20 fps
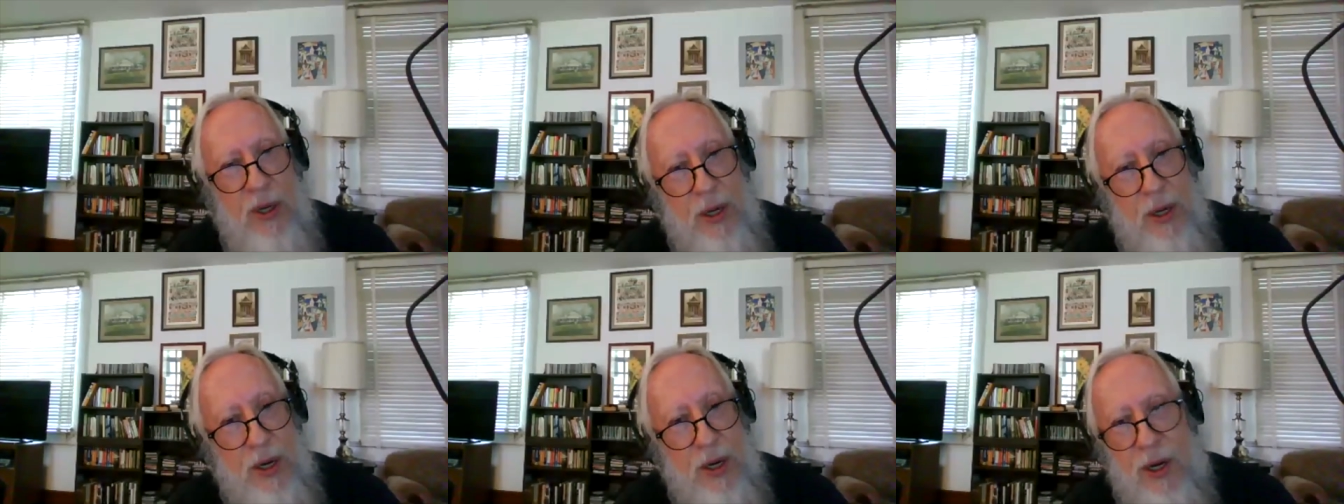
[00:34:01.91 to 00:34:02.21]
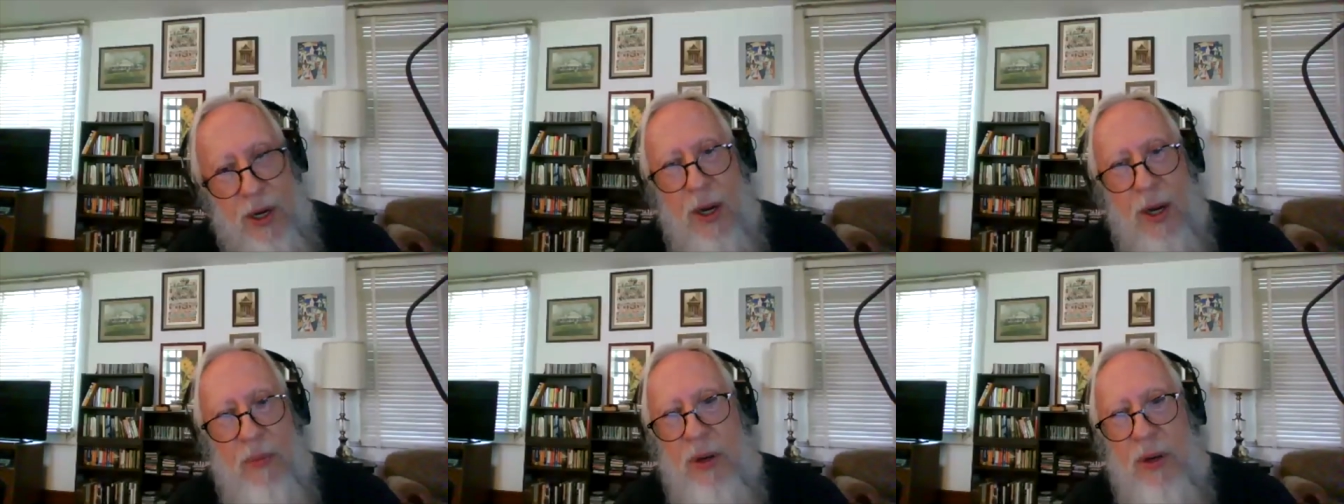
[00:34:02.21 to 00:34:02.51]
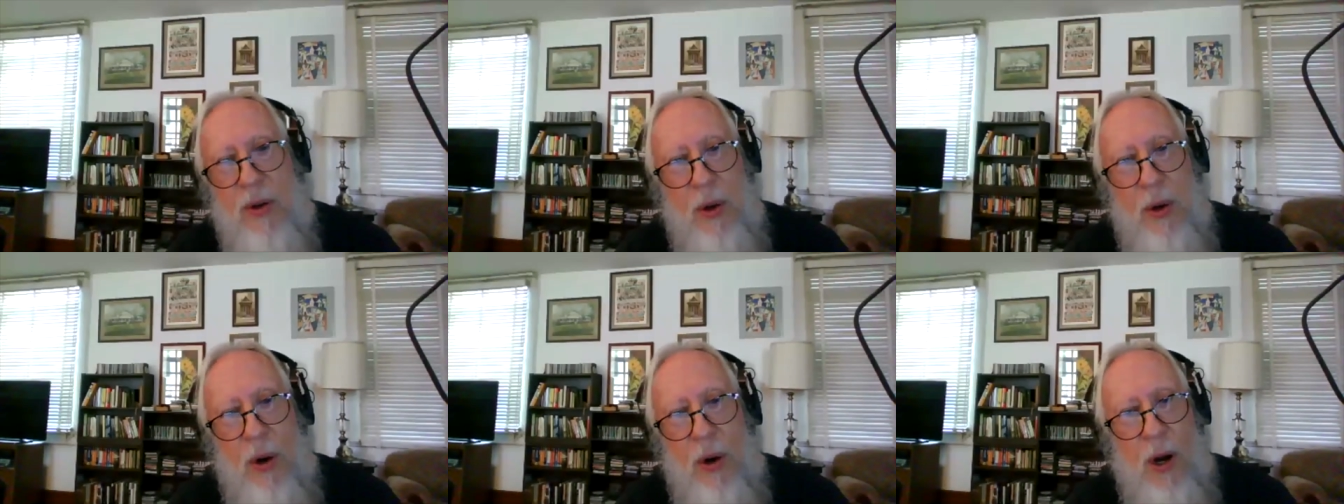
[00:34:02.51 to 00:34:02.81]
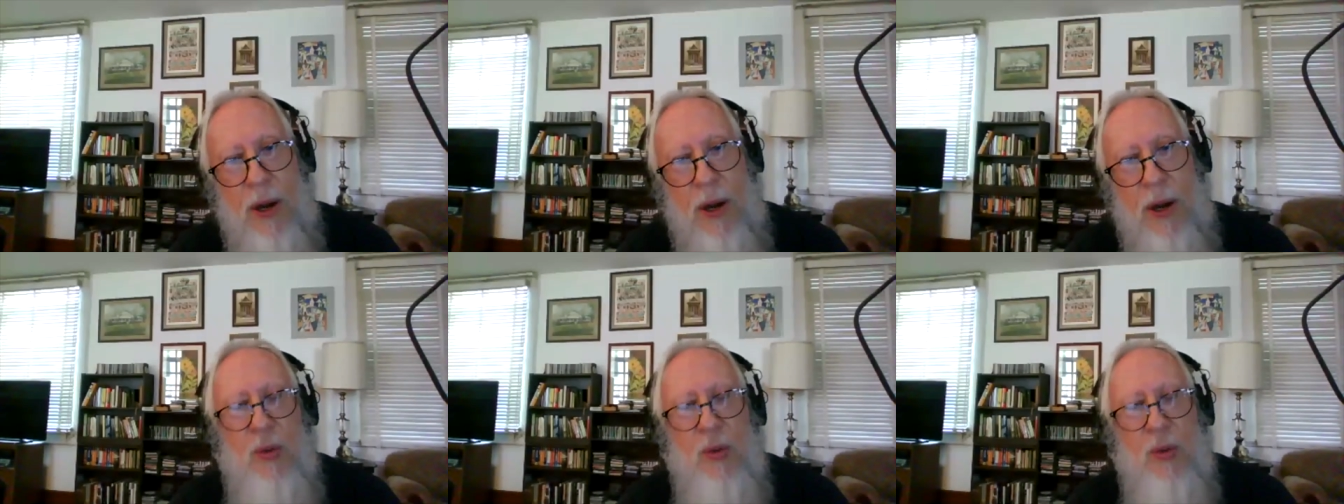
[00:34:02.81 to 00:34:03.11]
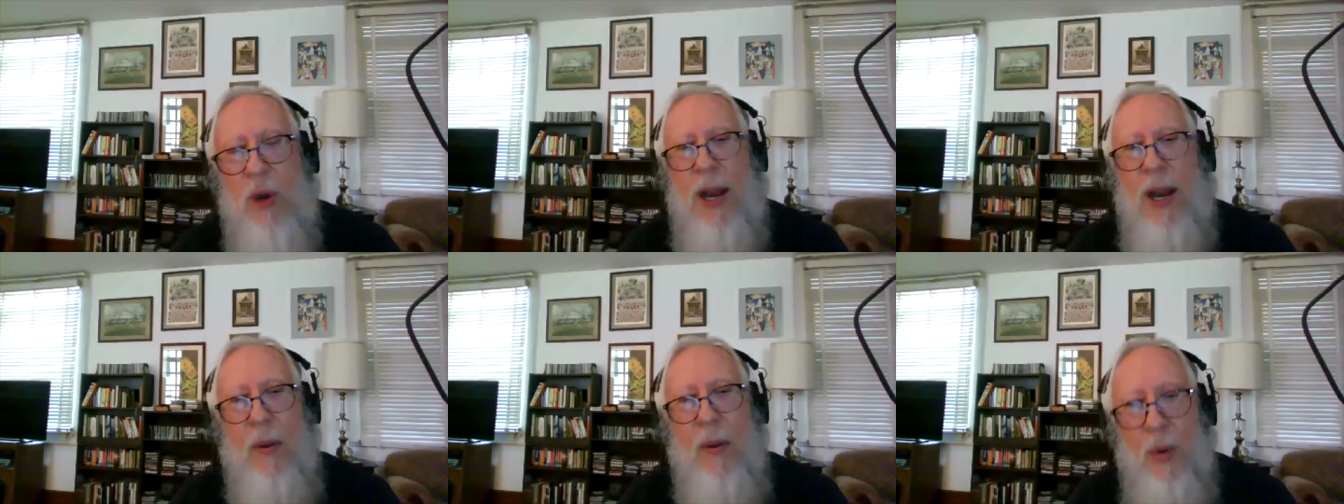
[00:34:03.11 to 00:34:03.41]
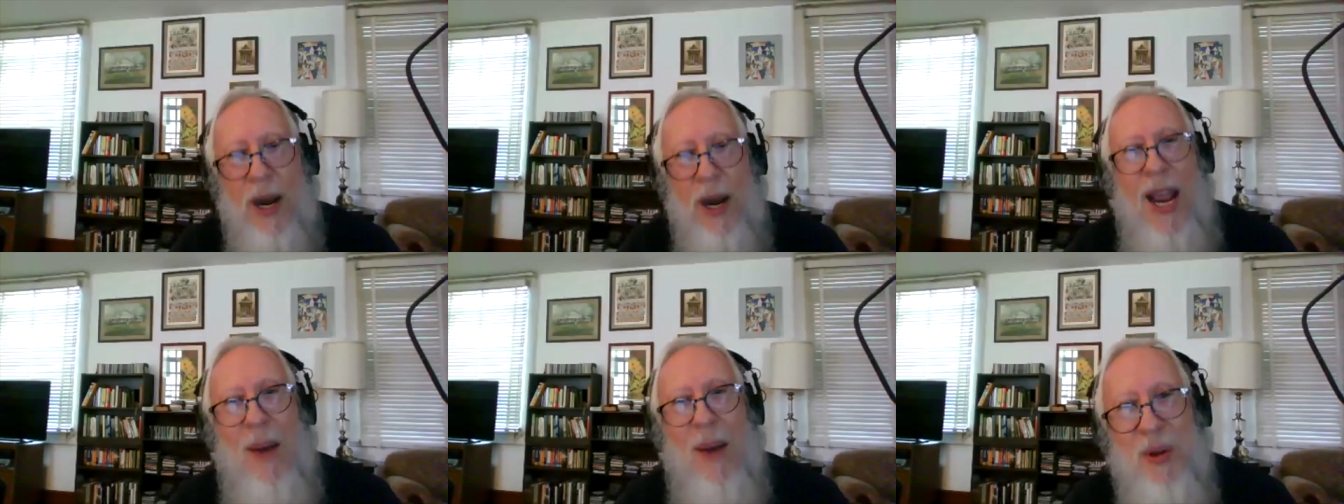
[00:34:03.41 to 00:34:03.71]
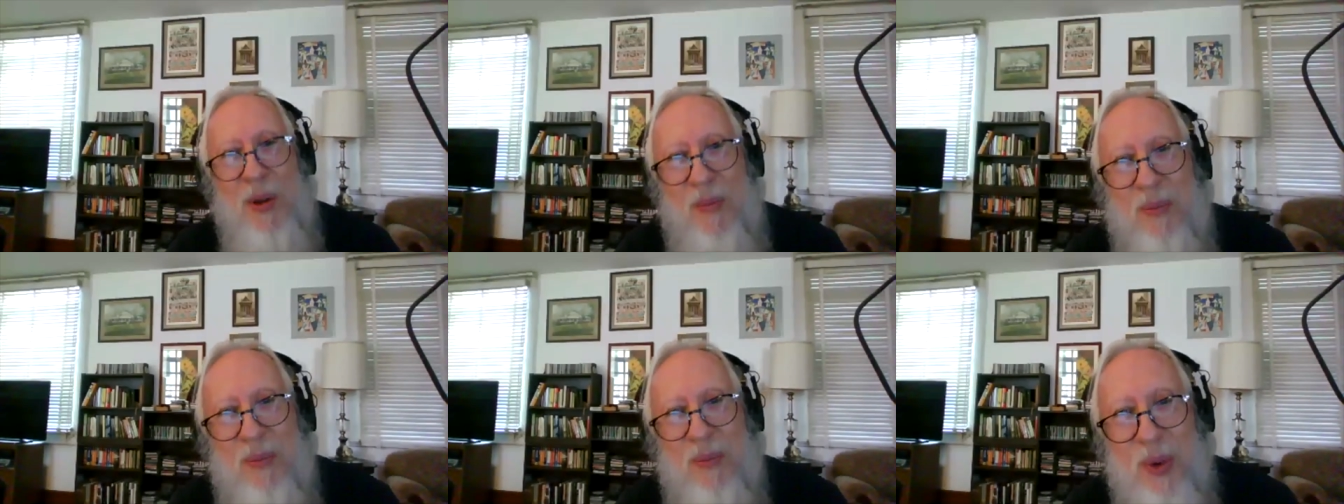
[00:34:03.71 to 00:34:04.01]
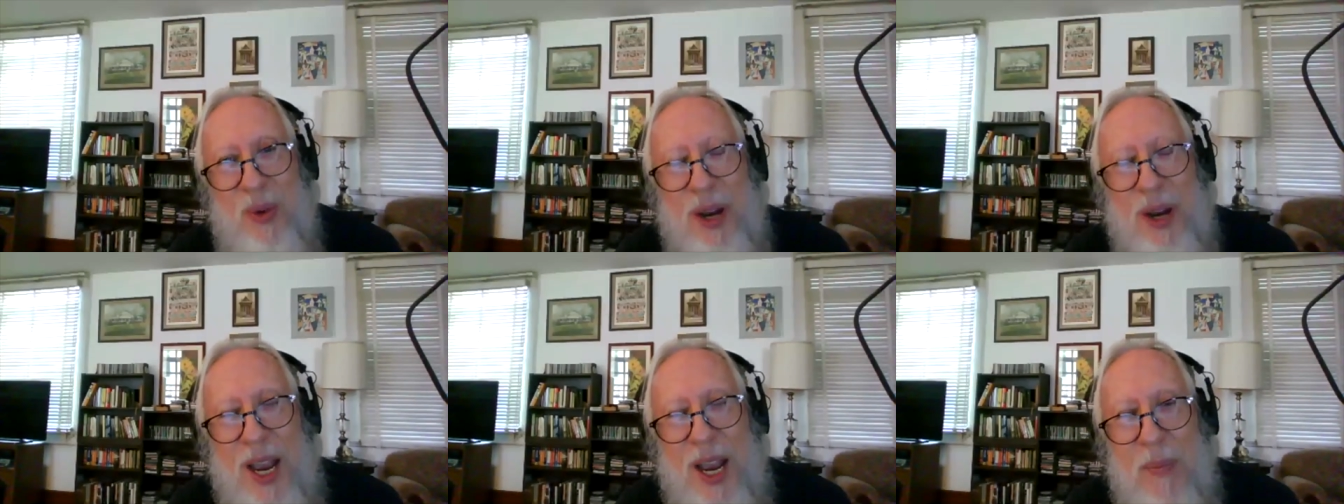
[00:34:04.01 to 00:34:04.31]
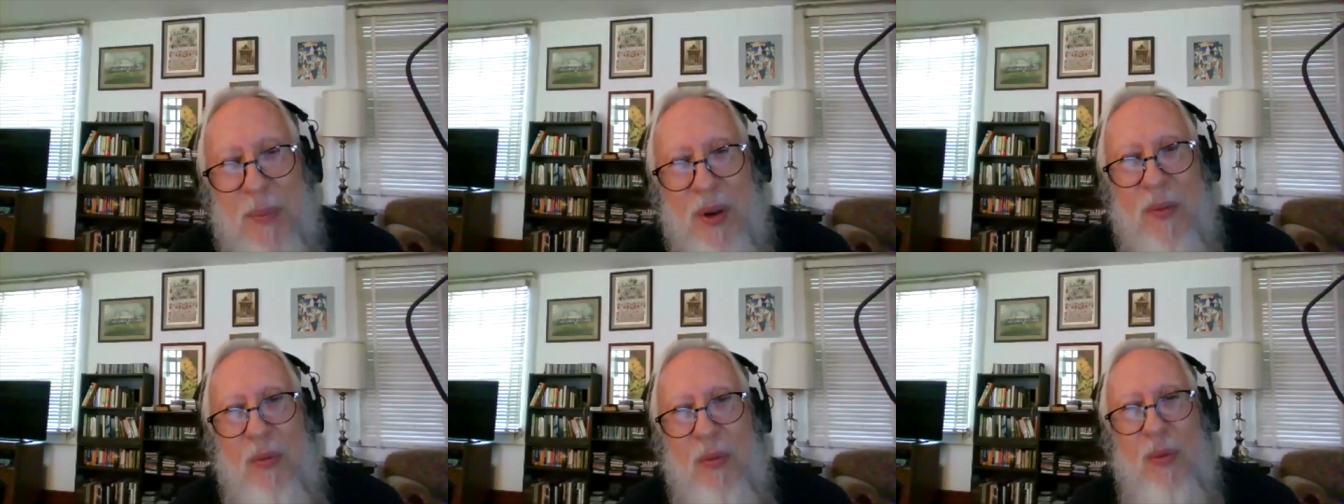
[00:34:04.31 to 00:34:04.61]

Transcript: you come to new orleans what what happened what happened